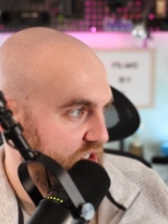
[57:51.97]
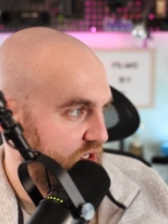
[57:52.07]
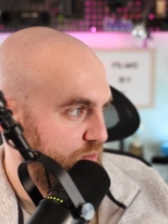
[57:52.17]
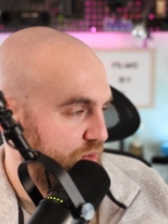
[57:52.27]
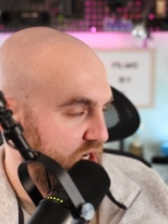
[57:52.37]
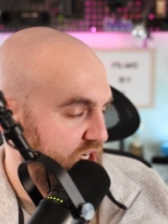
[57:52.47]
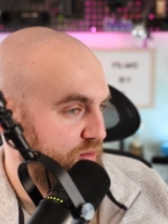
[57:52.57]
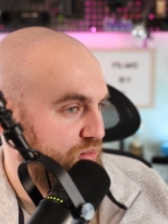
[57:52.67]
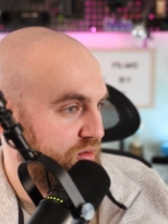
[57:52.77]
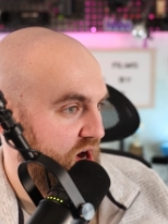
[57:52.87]
But I need to
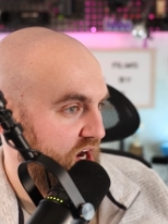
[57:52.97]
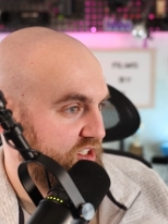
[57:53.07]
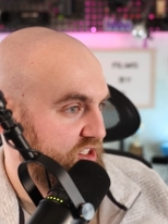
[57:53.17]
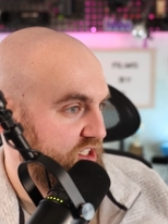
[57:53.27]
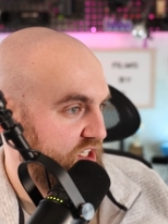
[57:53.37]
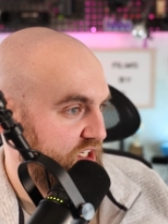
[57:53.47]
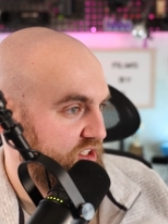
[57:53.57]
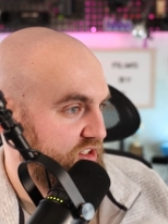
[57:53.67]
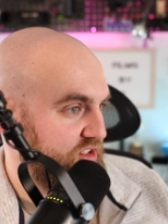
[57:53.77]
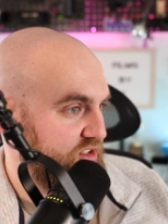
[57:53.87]
practice. I think
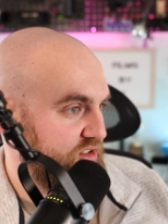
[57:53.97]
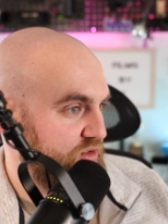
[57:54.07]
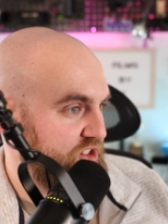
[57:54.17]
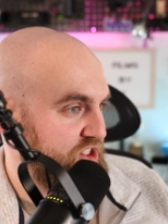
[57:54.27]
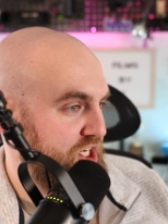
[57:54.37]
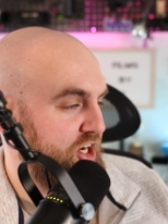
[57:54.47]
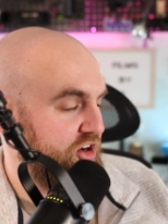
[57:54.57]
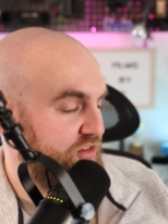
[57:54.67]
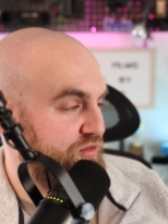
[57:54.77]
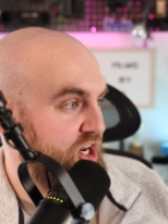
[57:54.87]
seeing
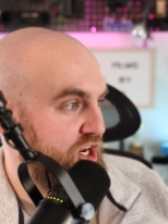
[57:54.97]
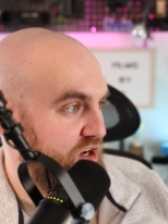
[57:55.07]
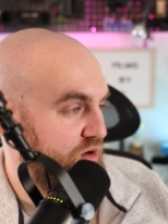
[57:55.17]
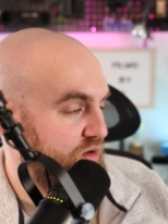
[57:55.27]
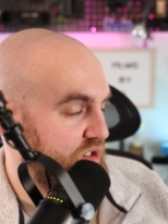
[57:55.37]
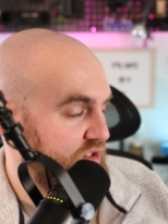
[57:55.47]
her video